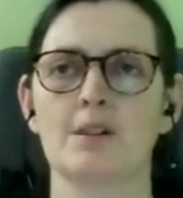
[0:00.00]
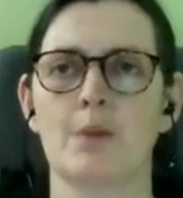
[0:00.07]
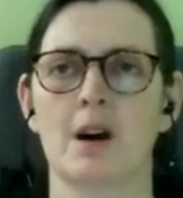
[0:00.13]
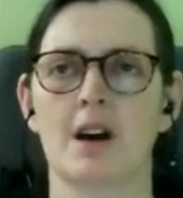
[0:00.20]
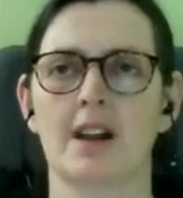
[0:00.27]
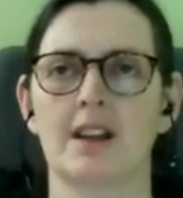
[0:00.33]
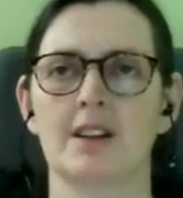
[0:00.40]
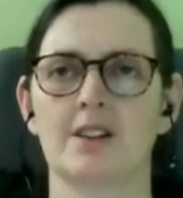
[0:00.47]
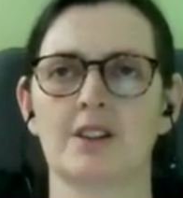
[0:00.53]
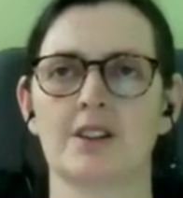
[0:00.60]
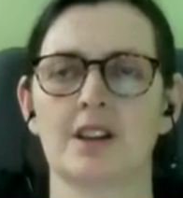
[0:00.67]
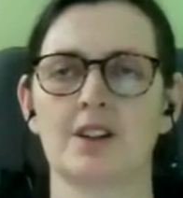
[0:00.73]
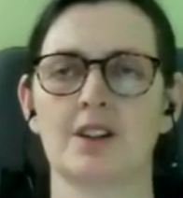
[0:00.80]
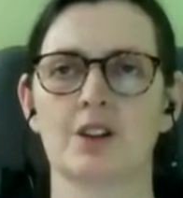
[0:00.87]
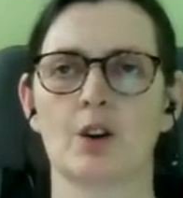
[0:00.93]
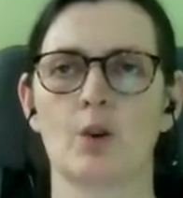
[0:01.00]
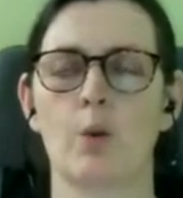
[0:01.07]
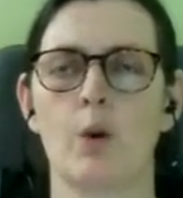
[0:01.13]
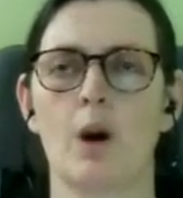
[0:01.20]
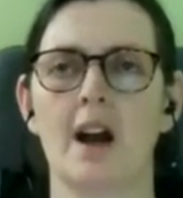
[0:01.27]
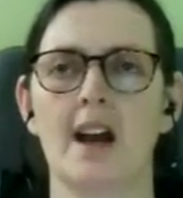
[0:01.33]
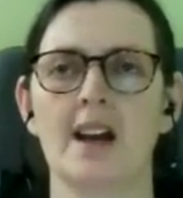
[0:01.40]
the mind to
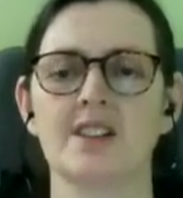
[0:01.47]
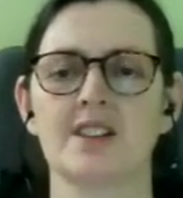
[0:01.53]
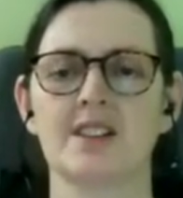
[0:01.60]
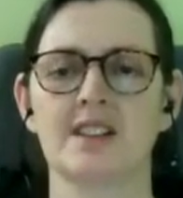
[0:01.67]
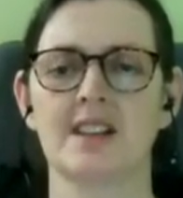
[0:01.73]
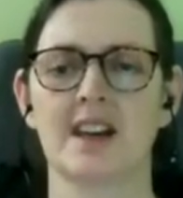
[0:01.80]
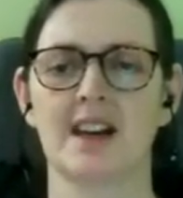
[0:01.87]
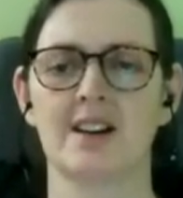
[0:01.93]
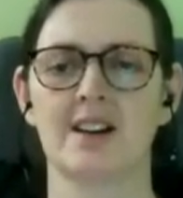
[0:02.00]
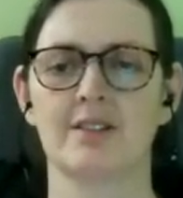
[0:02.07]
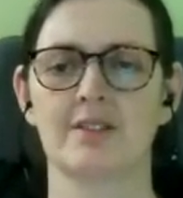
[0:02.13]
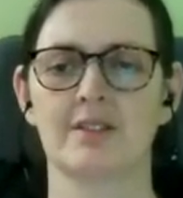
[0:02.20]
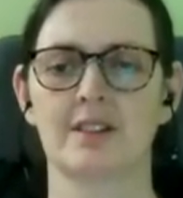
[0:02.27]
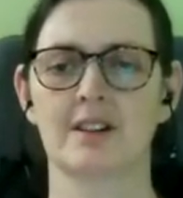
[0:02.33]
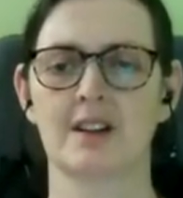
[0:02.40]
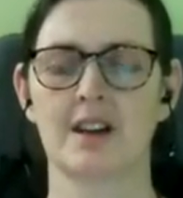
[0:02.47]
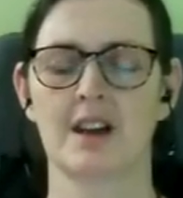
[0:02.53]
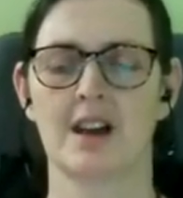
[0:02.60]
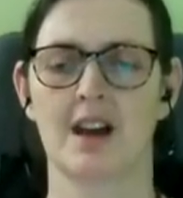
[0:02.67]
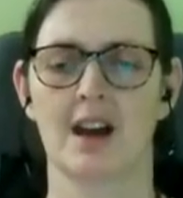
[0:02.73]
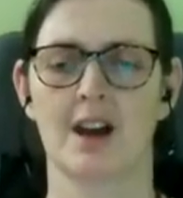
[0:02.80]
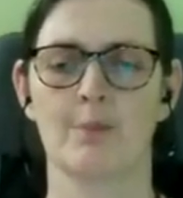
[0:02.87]
quieten down,
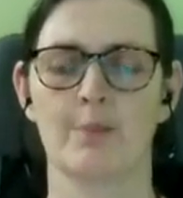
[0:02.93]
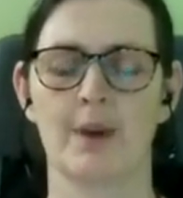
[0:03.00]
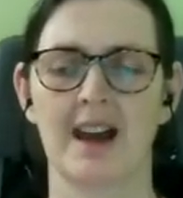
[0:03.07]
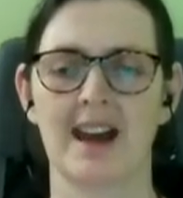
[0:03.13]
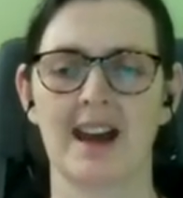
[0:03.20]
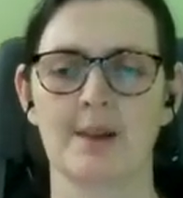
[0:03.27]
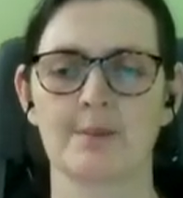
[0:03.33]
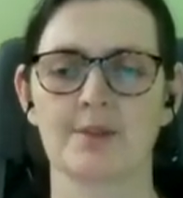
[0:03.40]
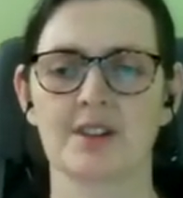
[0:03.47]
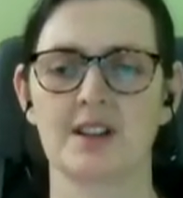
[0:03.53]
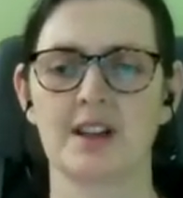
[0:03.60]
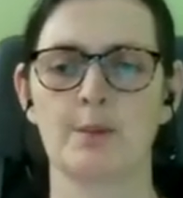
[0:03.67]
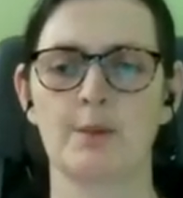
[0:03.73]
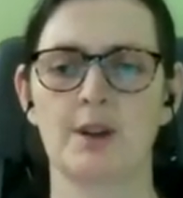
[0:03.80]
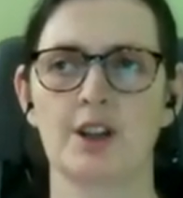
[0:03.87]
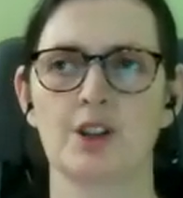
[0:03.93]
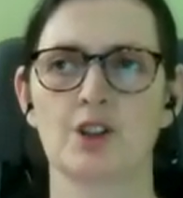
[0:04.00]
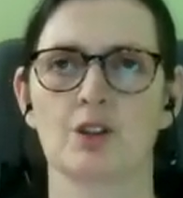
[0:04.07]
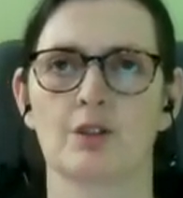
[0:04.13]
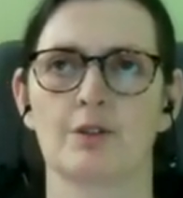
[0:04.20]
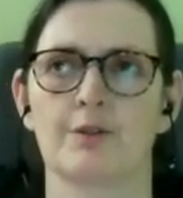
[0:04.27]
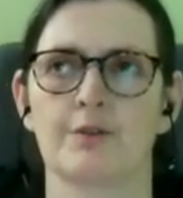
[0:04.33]
and perhaps an
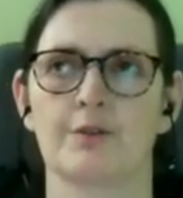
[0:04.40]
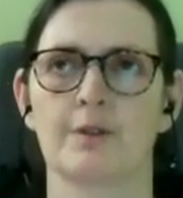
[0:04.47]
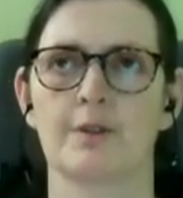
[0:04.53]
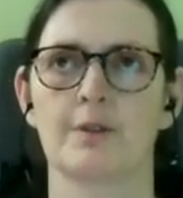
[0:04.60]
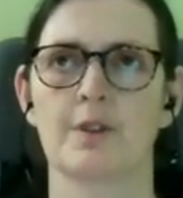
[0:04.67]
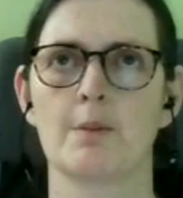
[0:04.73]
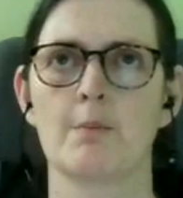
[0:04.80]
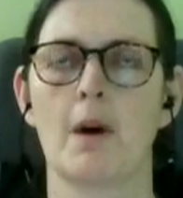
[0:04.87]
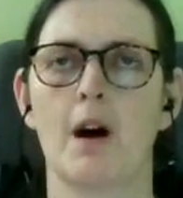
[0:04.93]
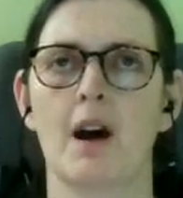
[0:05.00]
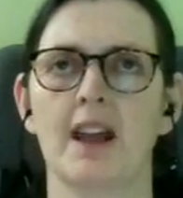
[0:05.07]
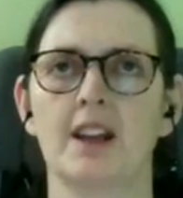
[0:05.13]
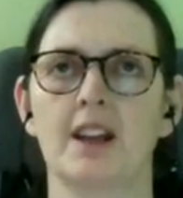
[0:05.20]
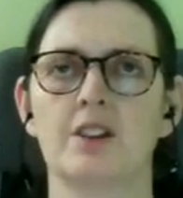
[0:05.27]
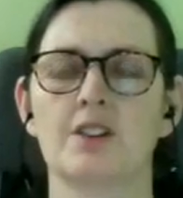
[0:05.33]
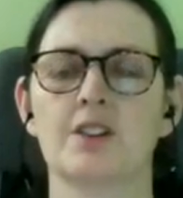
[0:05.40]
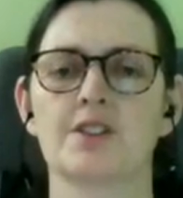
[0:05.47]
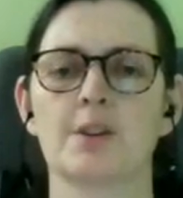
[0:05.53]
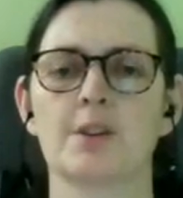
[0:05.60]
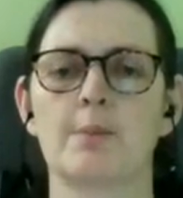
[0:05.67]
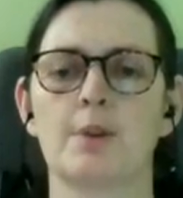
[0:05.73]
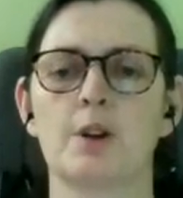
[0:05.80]
image of the mind
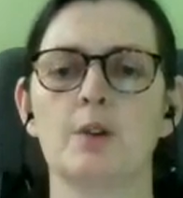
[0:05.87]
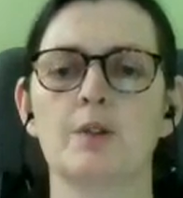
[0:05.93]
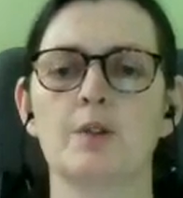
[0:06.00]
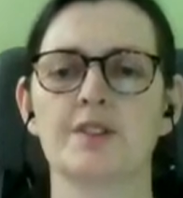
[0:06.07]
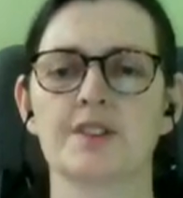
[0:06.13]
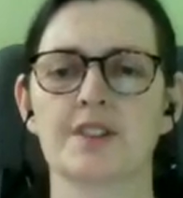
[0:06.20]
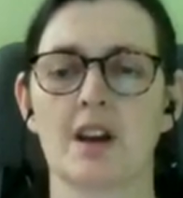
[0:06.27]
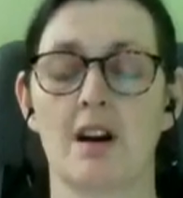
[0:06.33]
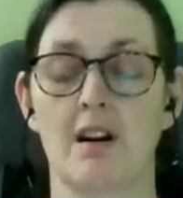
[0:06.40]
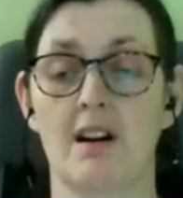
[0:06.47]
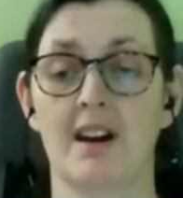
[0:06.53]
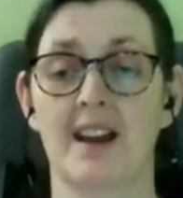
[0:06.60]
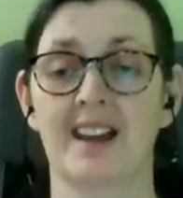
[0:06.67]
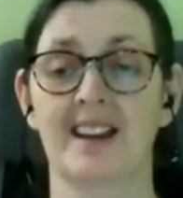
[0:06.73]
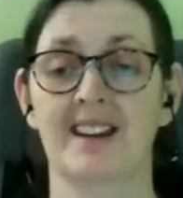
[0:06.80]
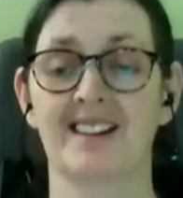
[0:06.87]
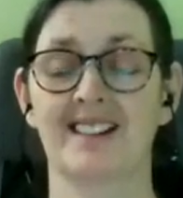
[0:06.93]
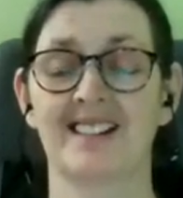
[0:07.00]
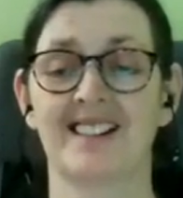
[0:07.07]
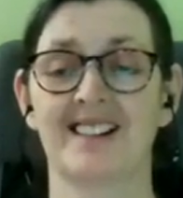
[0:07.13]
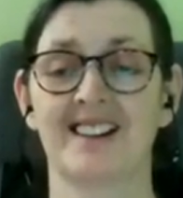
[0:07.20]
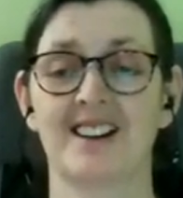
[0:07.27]
as the blue sky
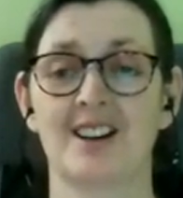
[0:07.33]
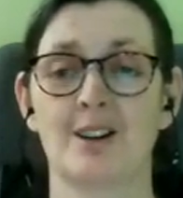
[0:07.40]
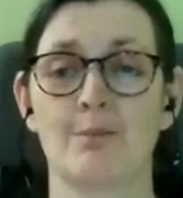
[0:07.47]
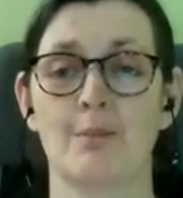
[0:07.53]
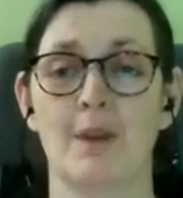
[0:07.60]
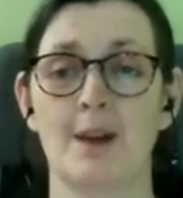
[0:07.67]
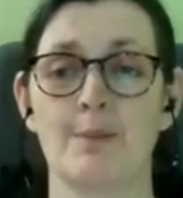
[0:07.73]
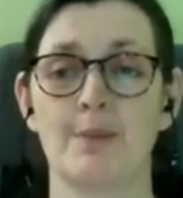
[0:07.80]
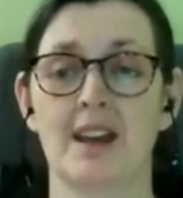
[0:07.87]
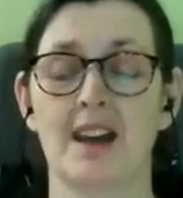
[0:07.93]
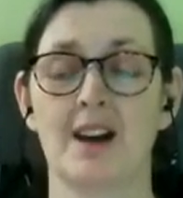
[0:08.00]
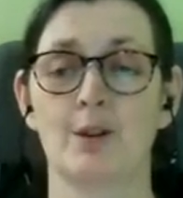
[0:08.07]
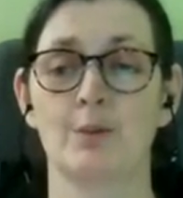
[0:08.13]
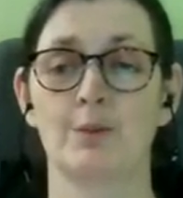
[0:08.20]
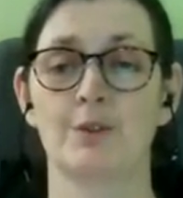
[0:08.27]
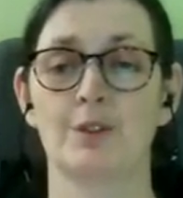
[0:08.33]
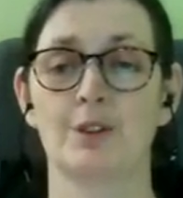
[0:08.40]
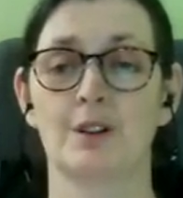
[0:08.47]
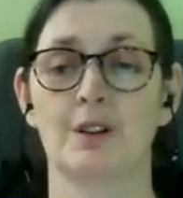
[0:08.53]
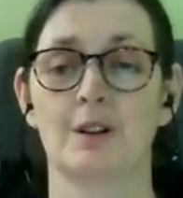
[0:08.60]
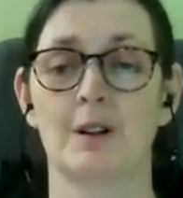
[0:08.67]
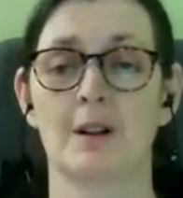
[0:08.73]
might be
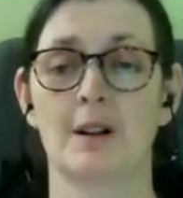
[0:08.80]
helpful?